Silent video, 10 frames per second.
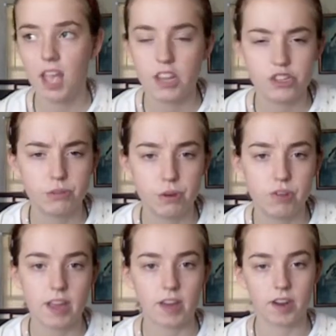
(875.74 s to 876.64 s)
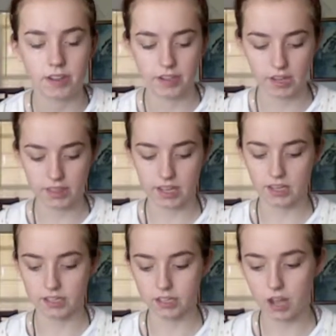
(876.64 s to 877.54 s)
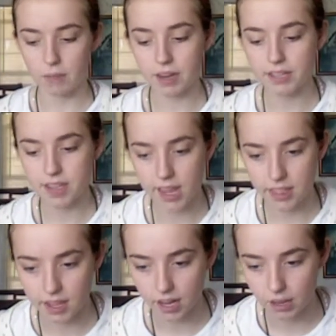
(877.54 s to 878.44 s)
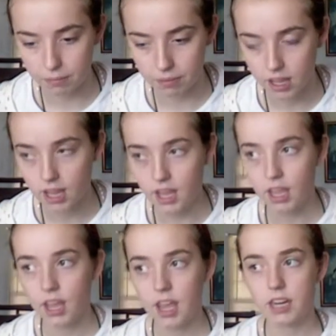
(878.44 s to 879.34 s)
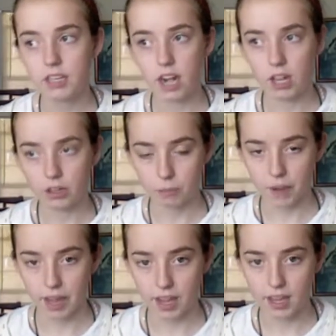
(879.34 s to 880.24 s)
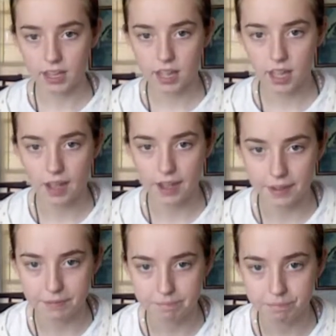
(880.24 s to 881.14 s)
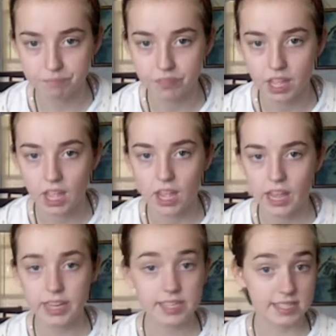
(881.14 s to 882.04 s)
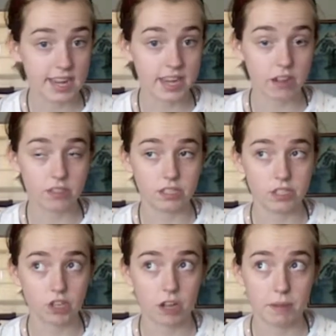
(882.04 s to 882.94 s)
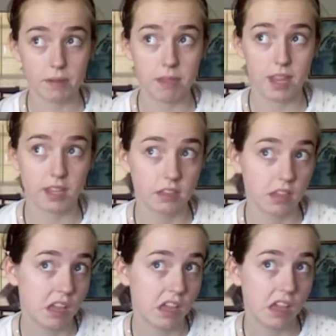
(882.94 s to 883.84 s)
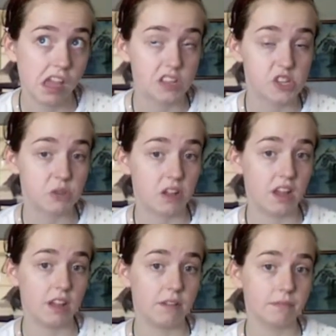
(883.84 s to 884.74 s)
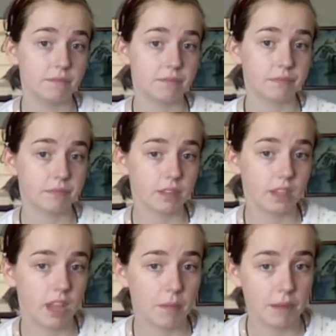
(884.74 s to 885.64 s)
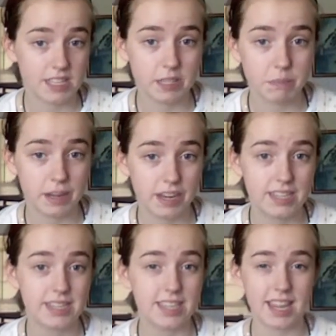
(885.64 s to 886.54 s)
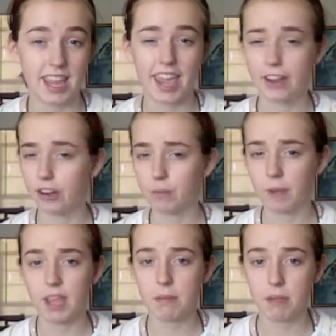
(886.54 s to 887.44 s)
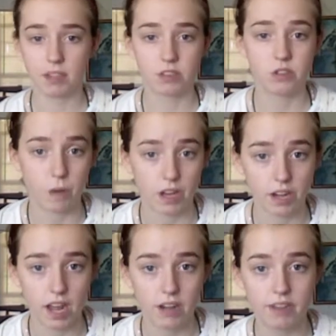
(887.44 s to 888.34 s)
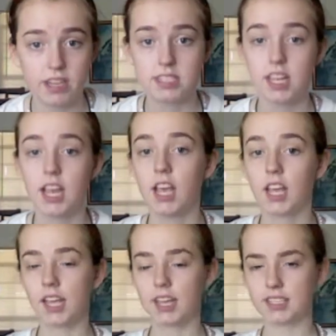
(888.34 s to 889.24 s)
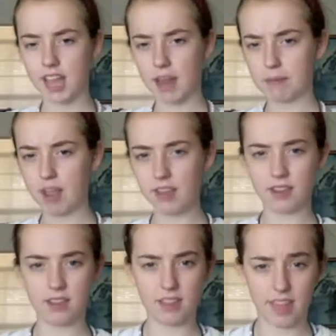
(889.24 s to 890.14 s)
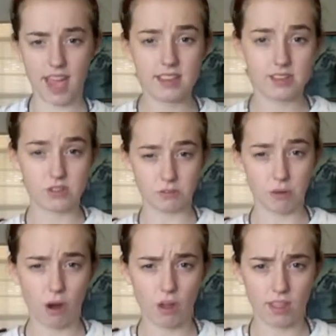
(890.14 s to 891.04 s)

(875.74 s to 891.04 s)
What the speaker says: She wrote it down on there, I think. So I might dye that up in a colorway. It is 9 ounces, so I might make. I might spin it in an Aran weight and make a sweater out of it. Because I'm not that small.